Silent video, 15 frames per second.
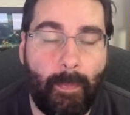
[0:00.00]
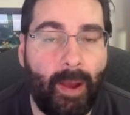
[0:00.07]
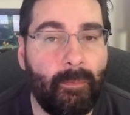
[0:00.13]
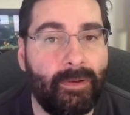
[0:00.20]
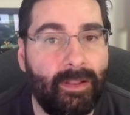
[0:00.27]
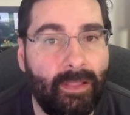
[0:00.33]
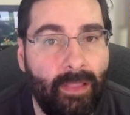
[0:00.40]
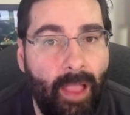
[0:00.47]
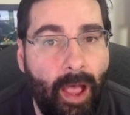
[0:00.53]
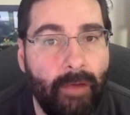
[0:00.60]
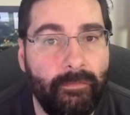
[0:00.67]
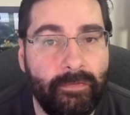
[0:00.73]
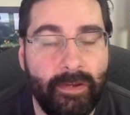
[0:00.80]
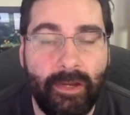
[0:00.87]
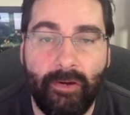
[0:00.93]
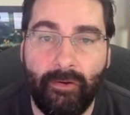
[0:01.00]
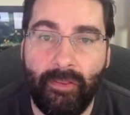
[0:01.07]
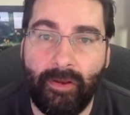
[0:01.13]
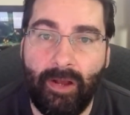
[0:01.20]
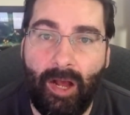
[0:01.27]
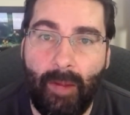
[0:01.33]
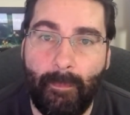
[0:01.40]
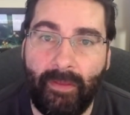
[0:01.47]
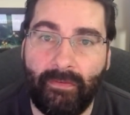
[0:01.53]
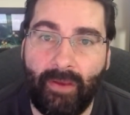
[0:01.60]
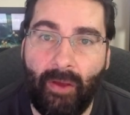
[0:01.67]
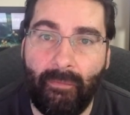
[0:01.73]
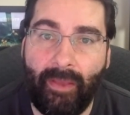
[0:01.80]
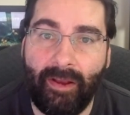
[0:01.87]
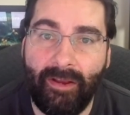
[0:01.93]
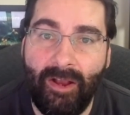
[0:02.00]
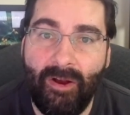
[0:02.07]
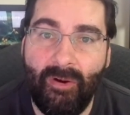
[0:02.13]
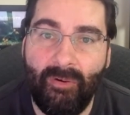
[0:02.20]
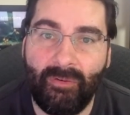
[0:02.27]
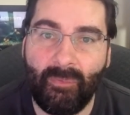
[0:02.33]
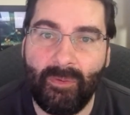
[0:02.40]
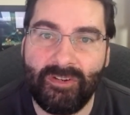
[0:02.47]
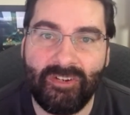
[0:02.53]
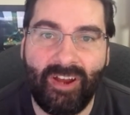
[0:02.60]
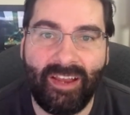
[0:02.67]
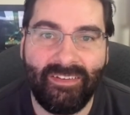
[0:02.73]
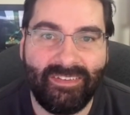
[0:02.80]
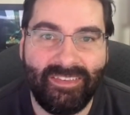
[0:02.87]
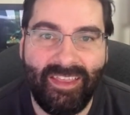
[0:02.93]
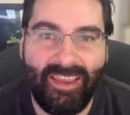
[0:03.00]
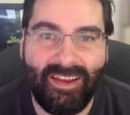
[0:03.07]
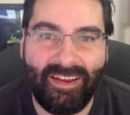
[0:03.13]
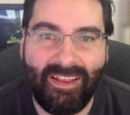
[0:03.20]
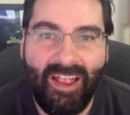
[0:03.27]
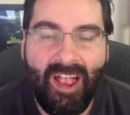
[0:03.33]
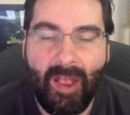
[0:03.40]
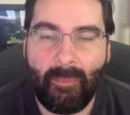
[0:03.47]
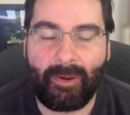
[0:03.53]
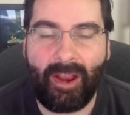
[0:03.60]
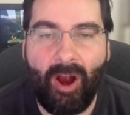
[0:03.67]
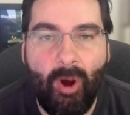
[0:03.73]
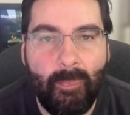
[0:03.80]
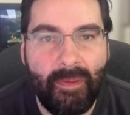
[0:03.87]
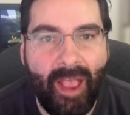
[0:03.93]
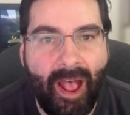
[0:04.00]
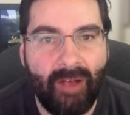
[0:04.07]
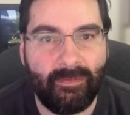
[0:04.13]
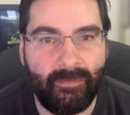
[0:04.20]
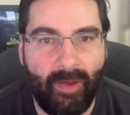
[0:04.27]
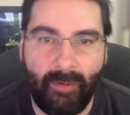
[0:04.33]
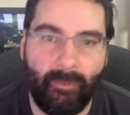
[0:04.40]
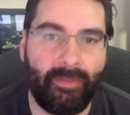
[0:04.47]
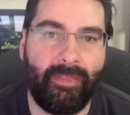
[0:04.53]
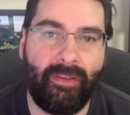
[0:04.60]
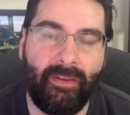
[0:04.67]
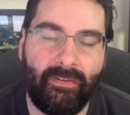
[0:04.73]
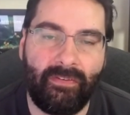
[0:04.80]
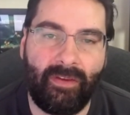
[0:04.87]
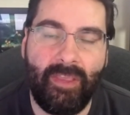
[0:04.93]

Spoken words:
I would love to hear in the comments how that goes and what you guys think, but I hope you have fun with this.